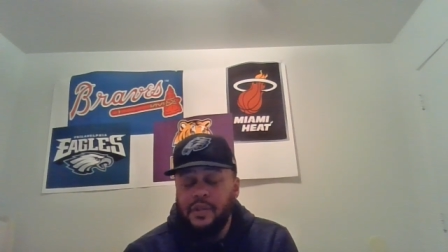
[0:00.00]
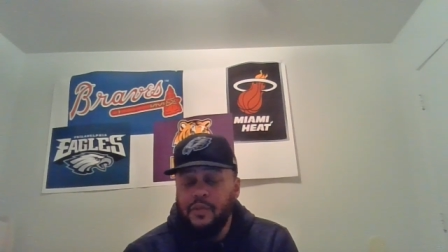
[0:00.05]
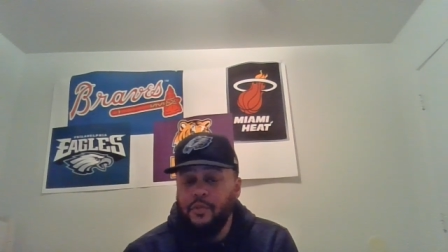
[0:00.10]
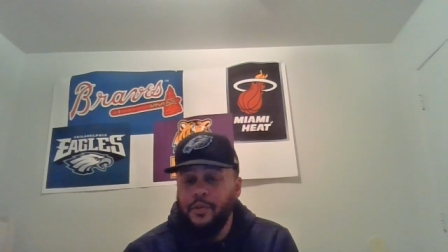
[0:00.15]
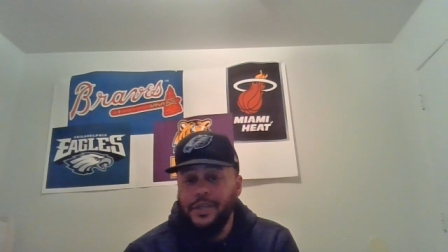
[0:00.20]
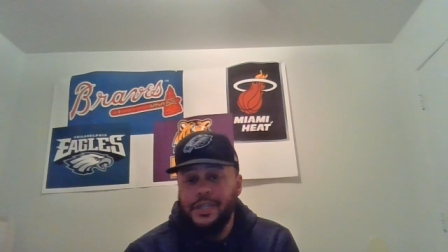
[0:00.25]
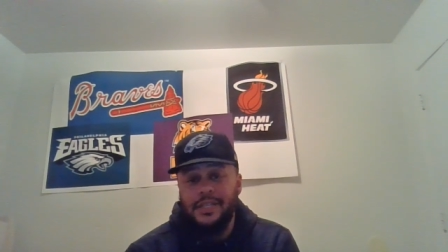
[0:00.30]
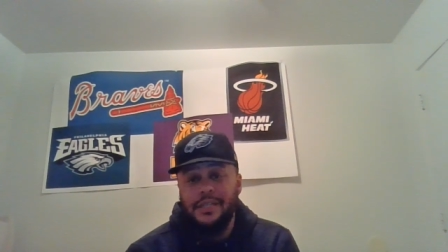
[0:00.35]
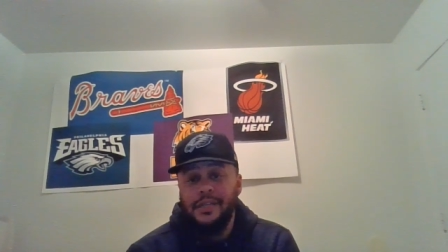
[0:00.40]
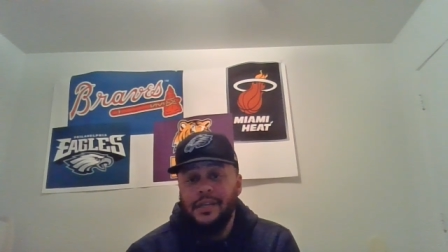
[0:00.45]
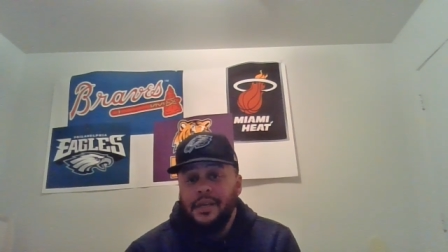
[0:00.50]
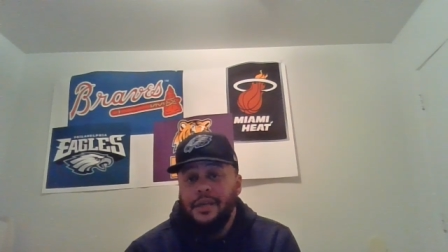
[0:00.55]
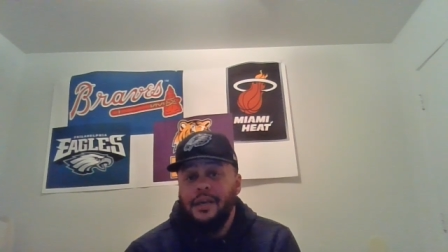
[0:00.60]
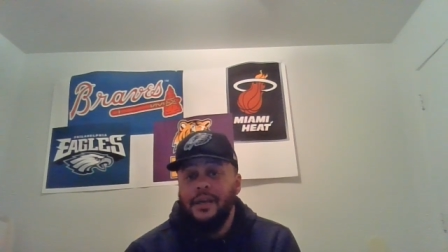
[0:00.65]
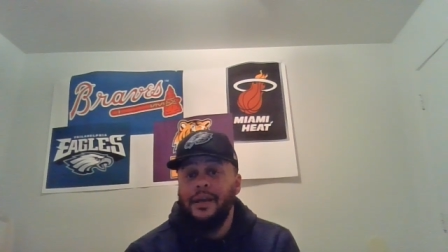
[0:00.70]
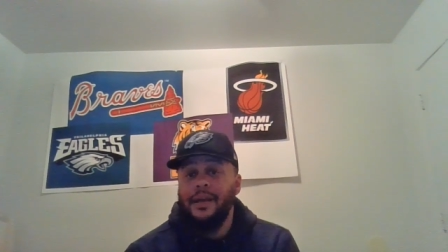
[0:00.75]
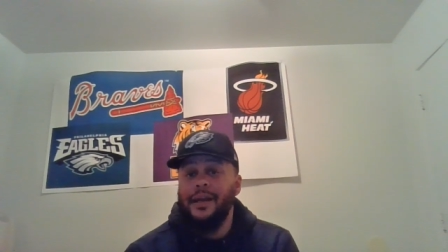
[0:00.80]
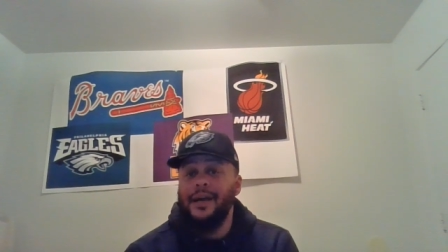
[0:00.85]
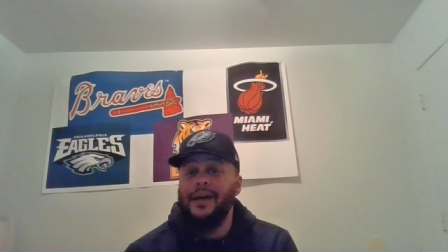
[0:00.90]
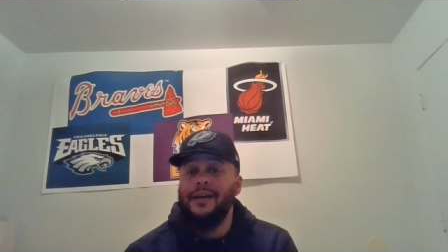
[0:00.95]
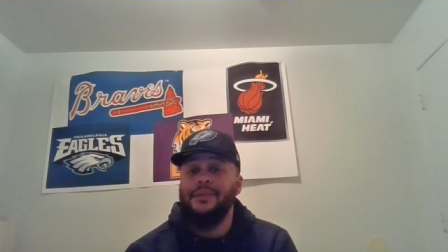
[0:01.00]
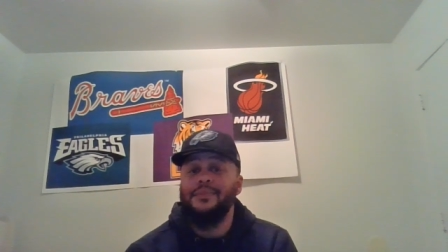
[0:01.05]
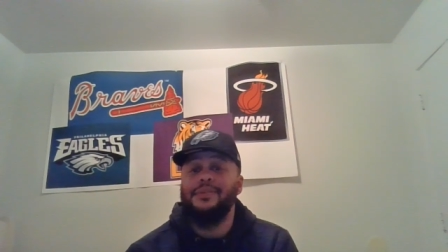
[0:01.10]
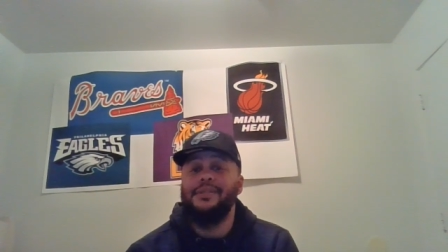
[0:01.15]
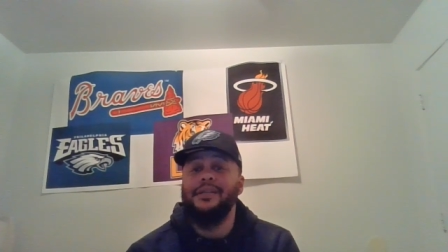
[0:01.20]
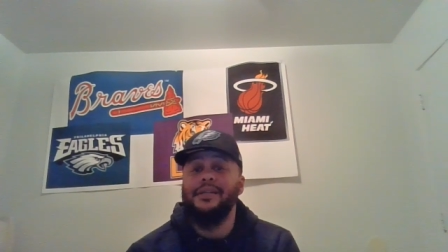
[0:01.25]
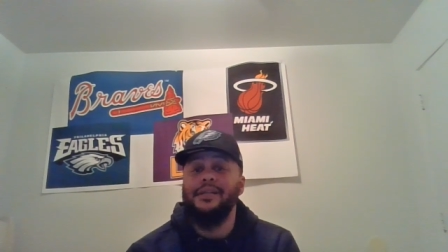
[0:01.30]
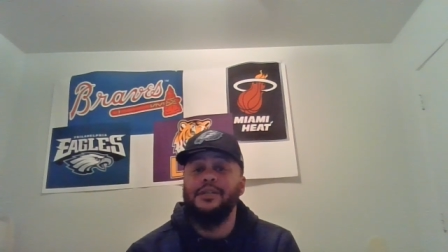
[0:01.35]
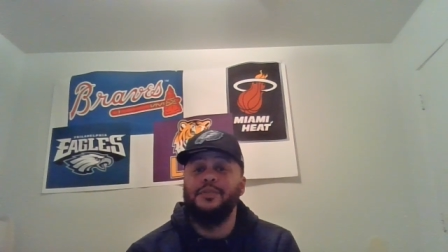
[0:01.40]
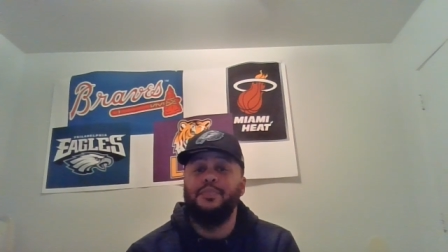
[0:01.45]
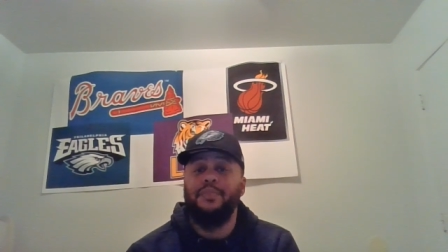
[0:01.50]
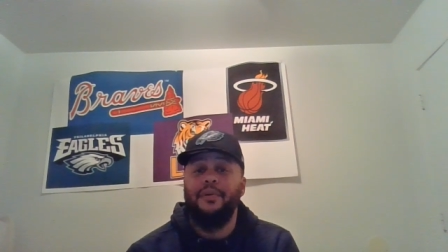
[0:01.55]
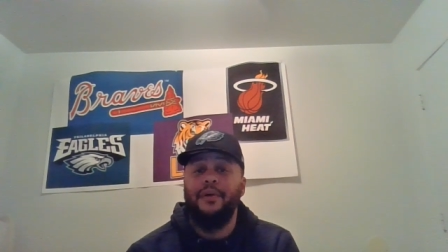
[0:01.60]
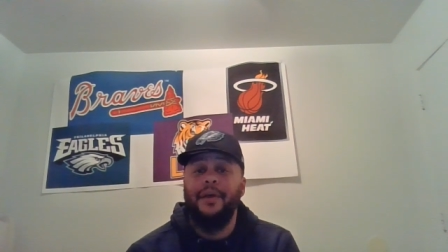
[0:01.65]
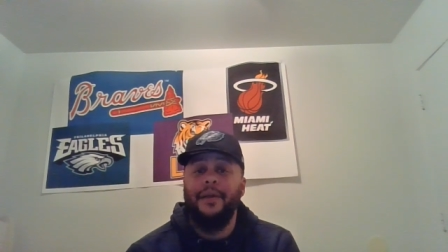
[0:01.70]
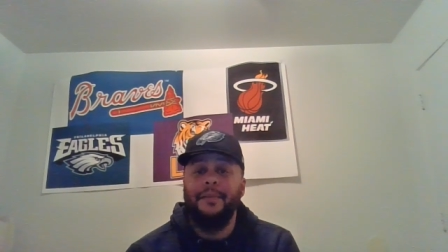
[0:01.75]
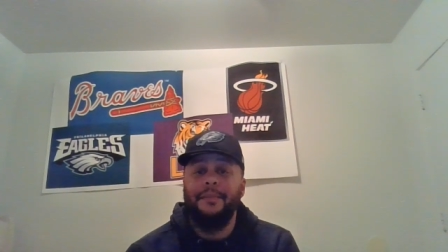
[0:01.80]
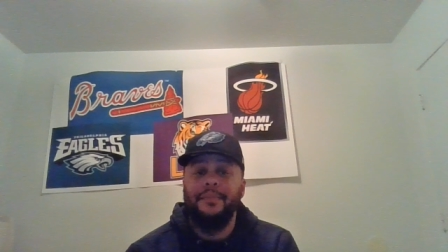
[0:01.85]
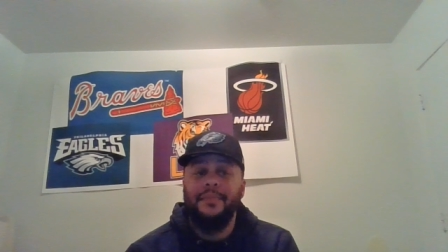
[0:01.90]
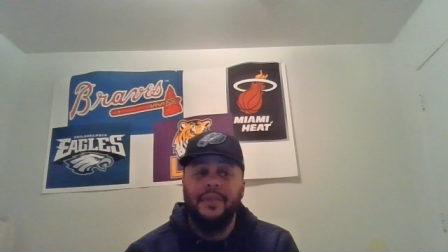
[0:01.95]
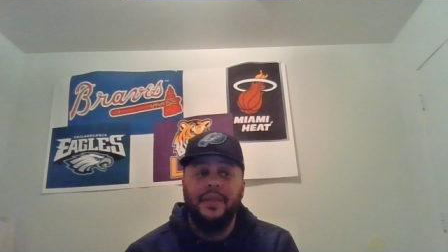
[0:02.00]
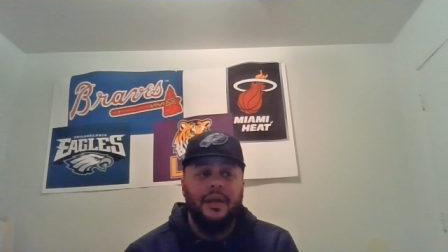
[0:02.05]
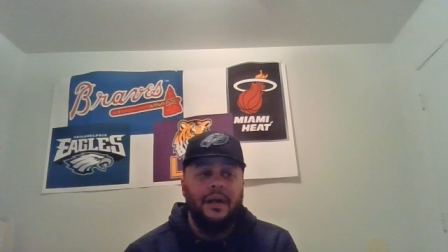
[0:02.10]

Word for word: which got them to this point.